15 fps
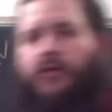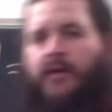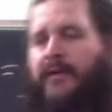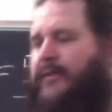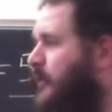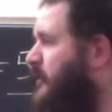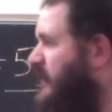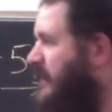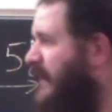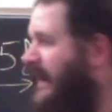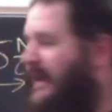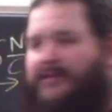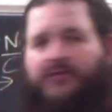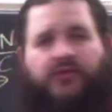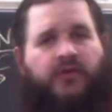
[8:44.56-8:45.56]
Or if it was a
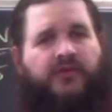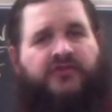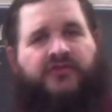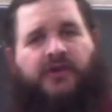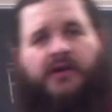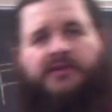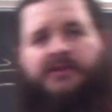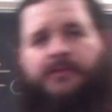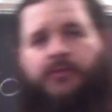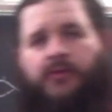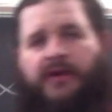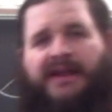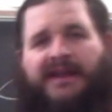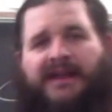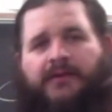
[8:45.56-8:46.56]
negative source charge,
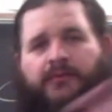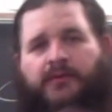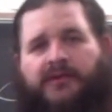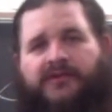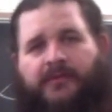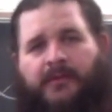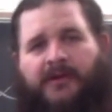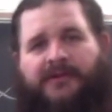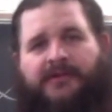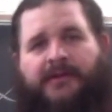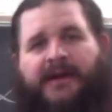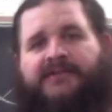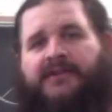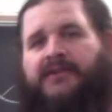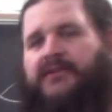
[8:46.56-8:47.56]
pointing inwards from all
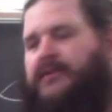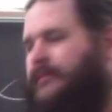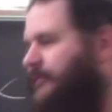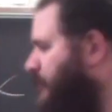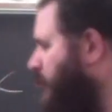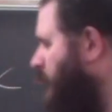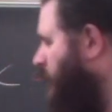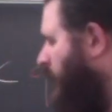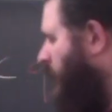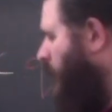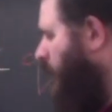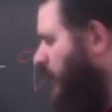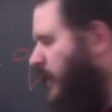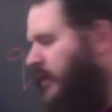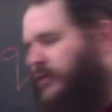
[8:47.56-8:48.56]
directions.
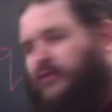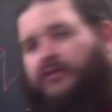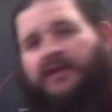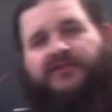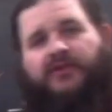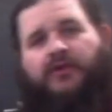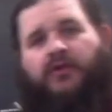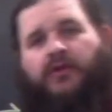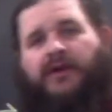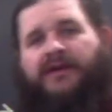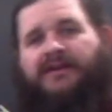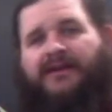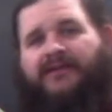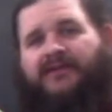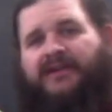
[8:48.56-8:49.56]
So that's the
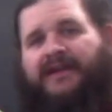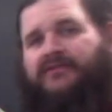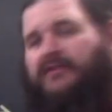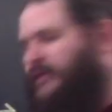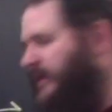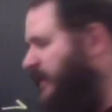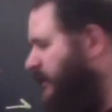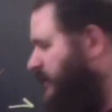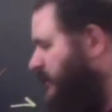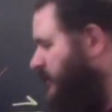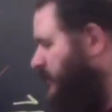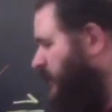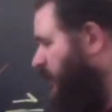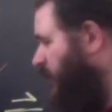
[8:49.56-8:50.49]
core idea of electric field.